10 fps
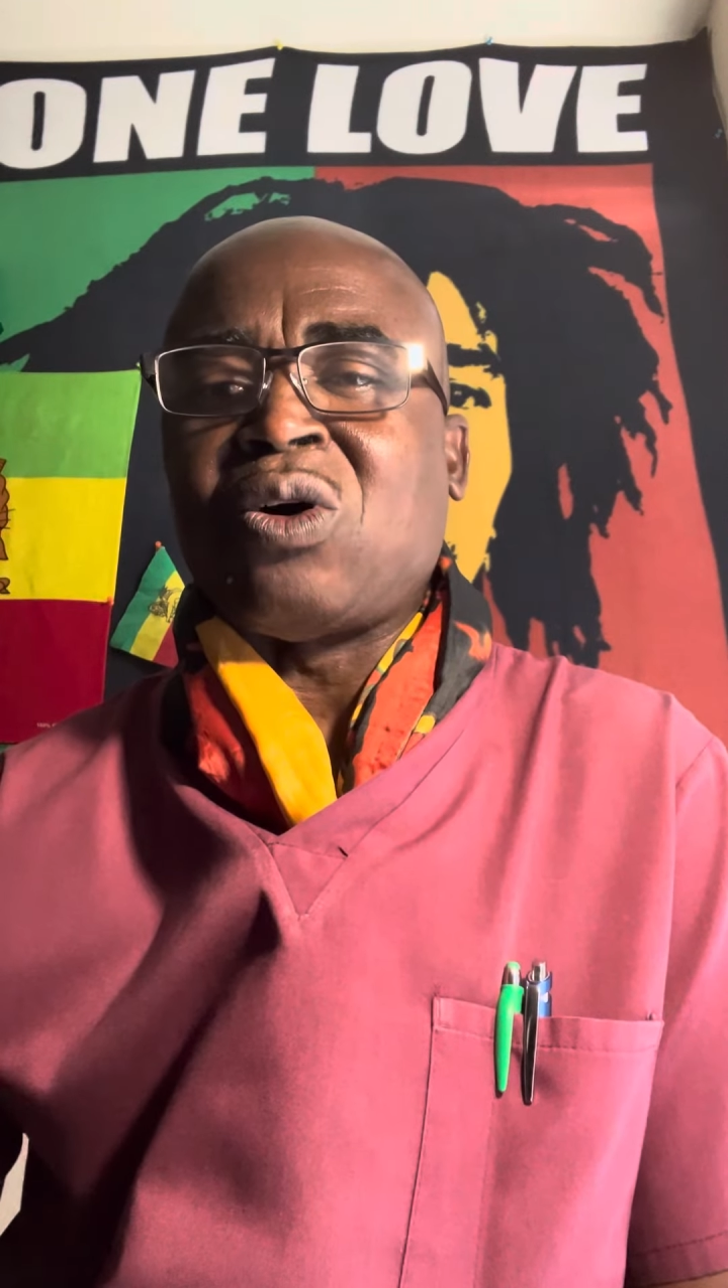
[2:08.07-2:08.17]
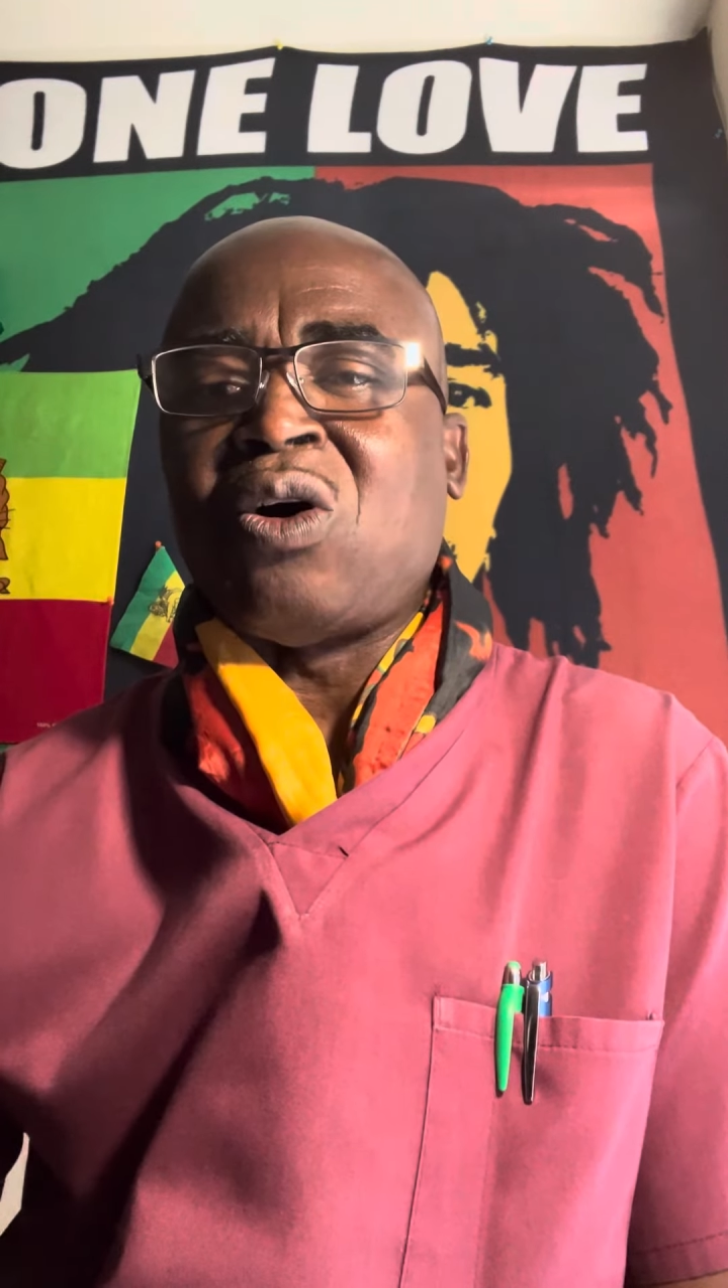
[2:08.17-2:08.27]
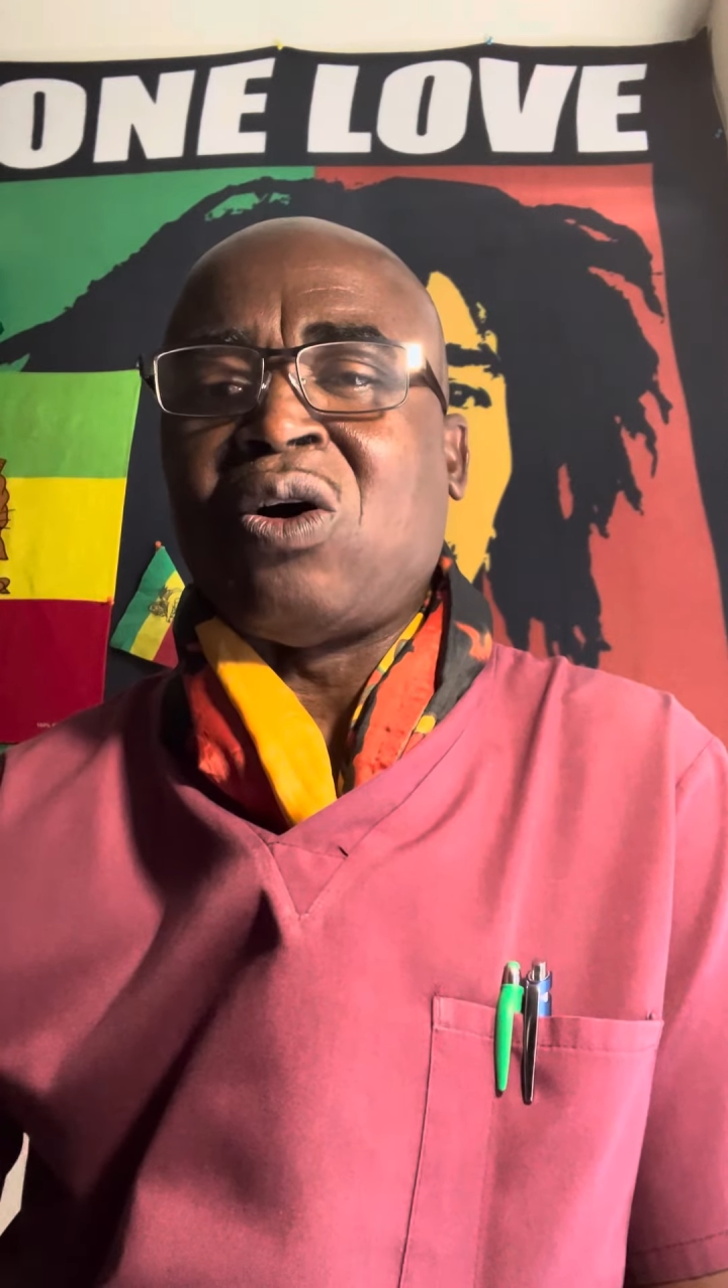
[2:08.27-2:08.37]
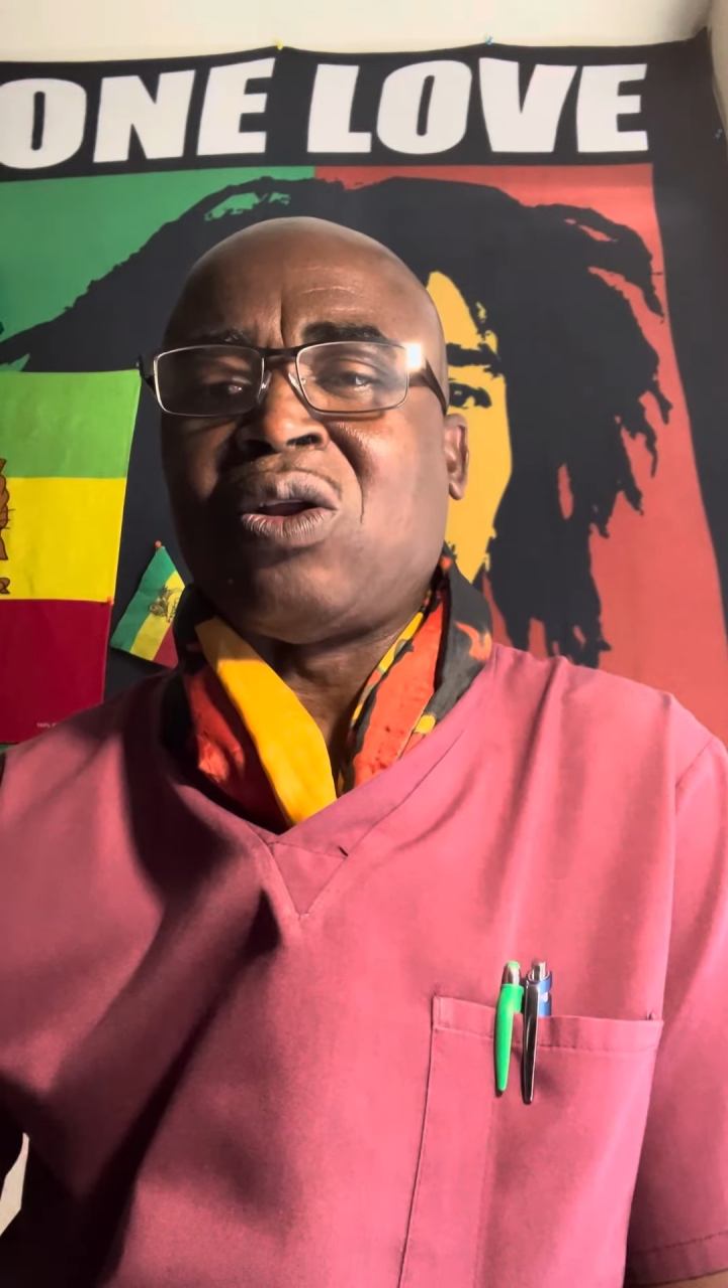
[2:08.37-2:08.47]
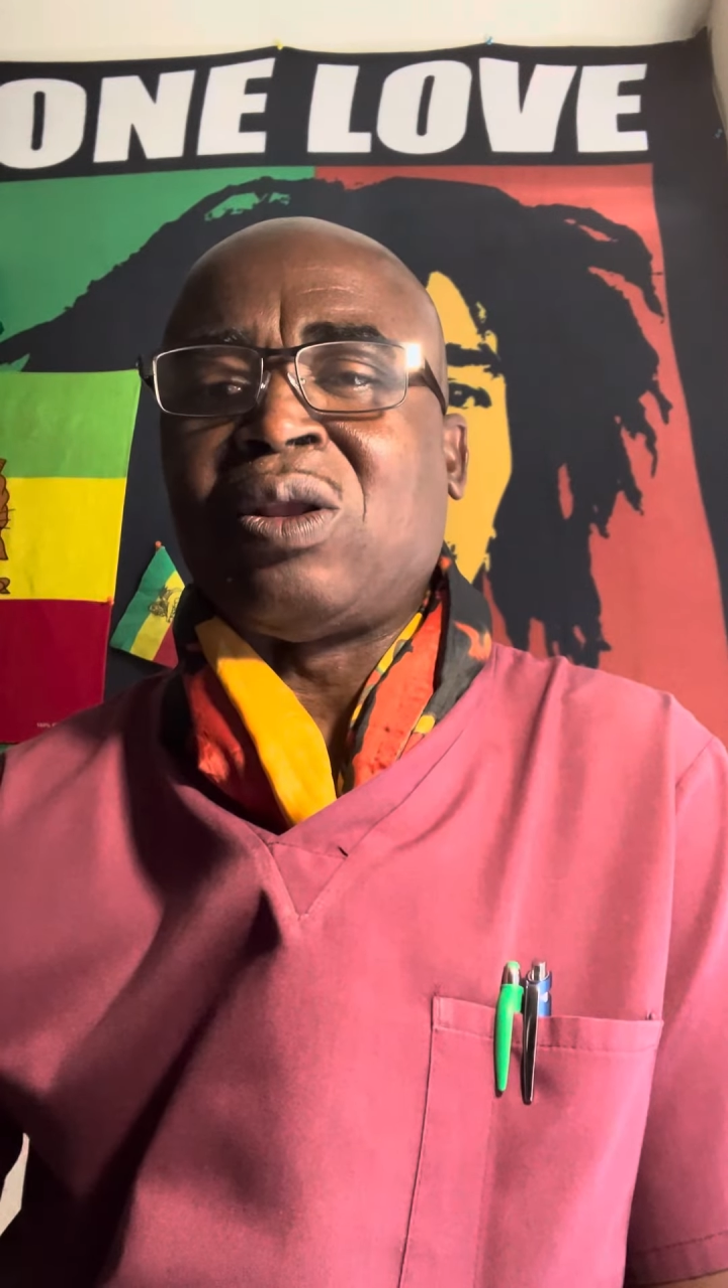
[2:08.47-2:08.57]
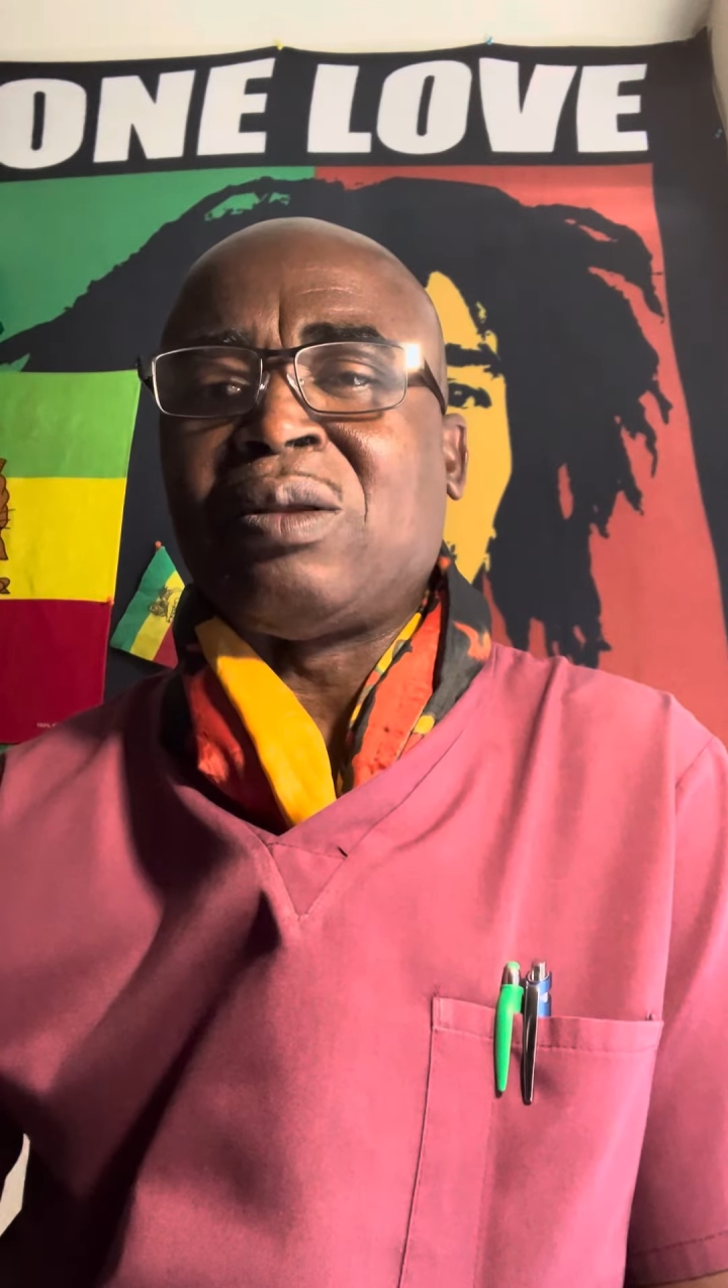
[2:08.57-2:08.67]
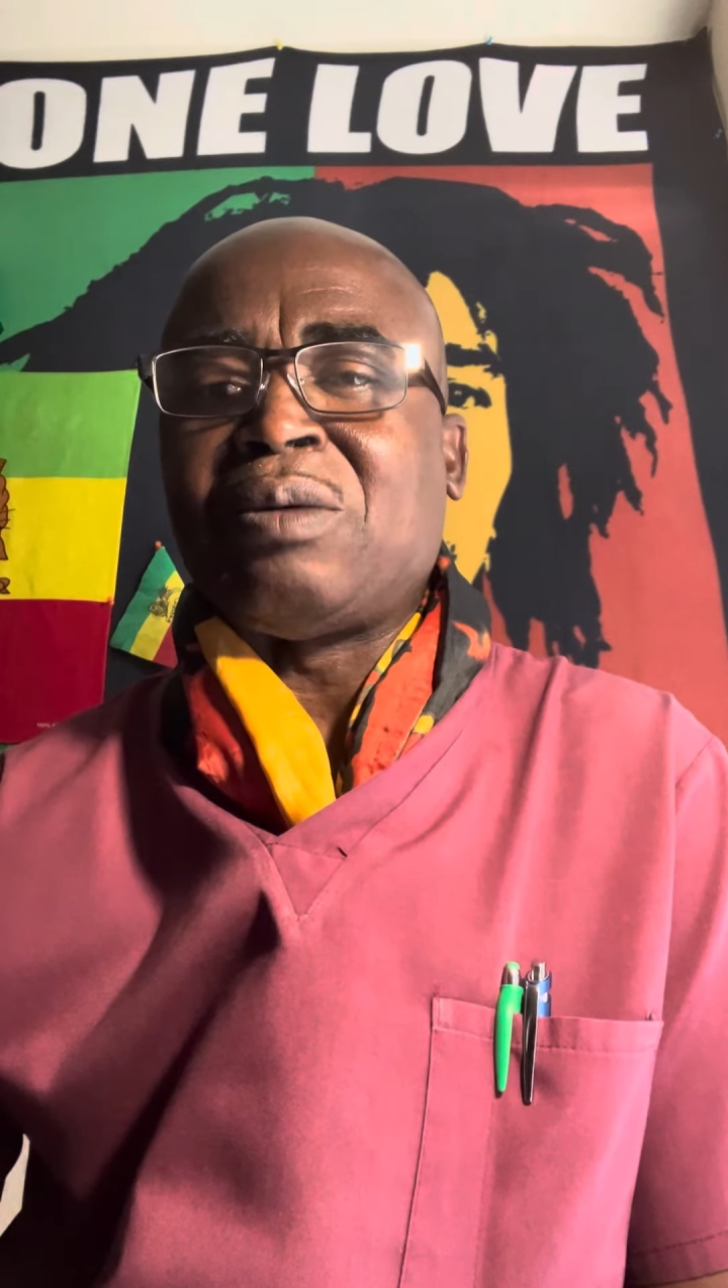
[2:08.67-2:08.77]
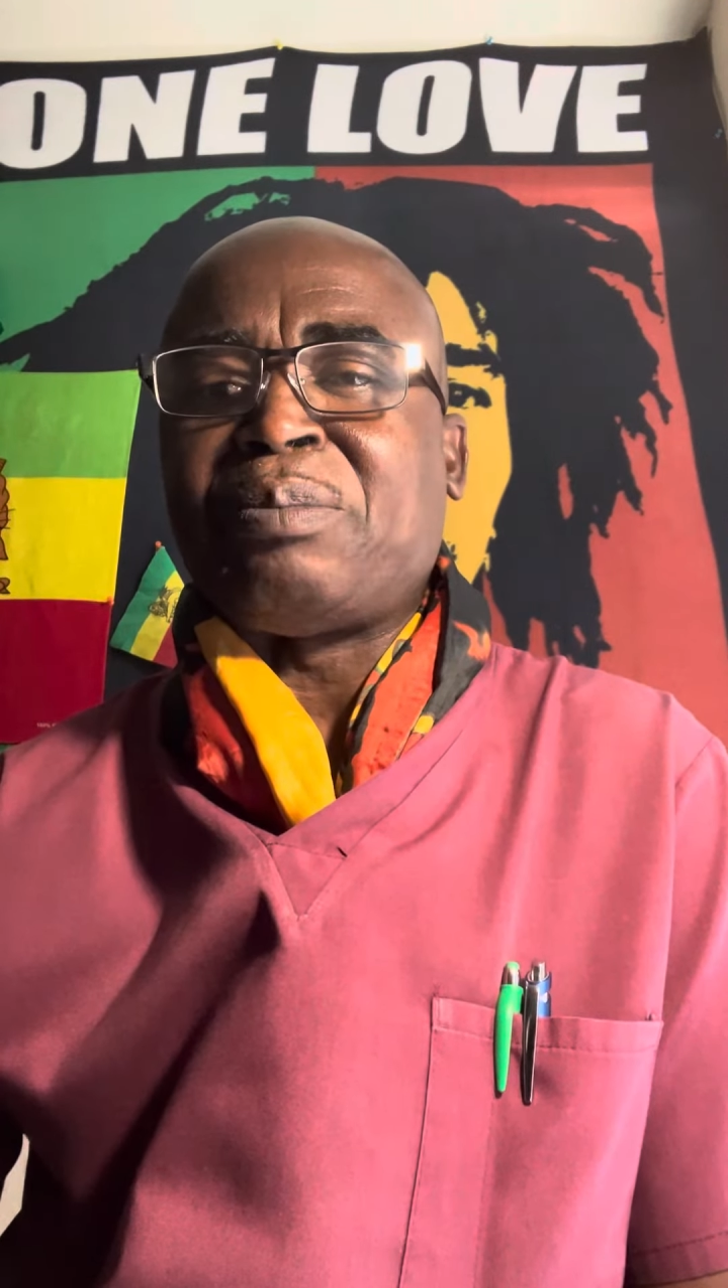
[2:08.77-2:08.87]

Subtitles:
all